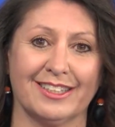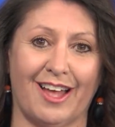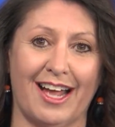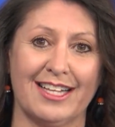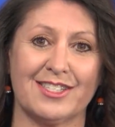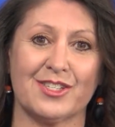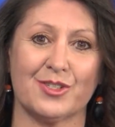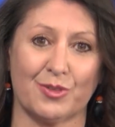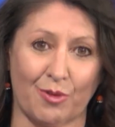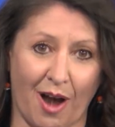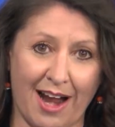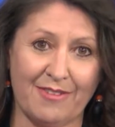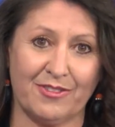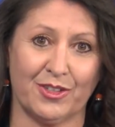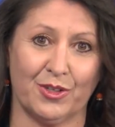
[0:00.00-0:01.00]
Lights
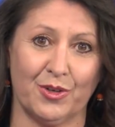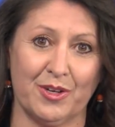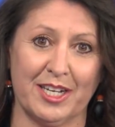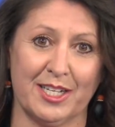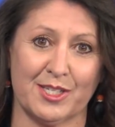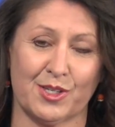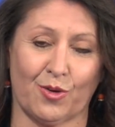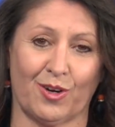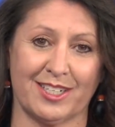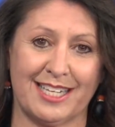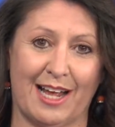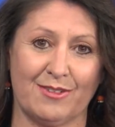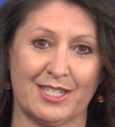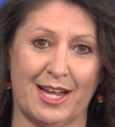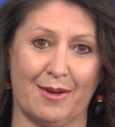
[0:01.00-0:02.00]
drive-through in historic
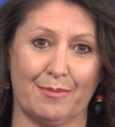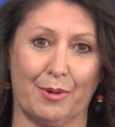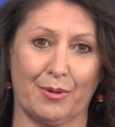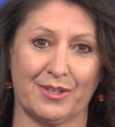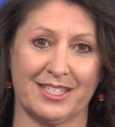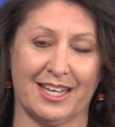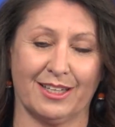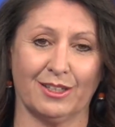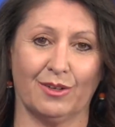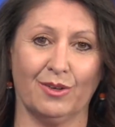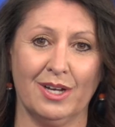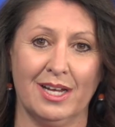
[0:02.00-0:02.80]
downtown Pocatello.